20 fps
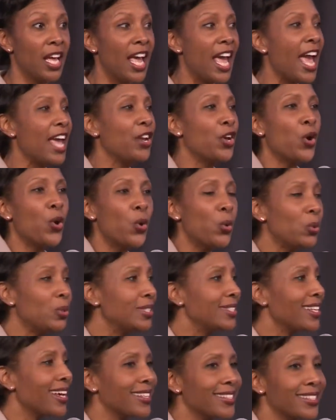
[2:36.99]
And who
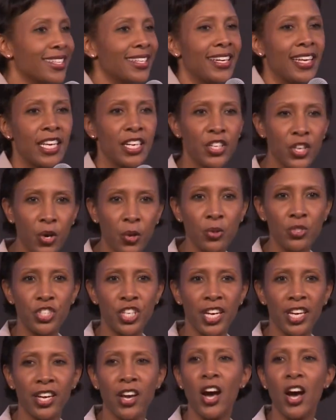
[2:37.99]
doesn't need coaching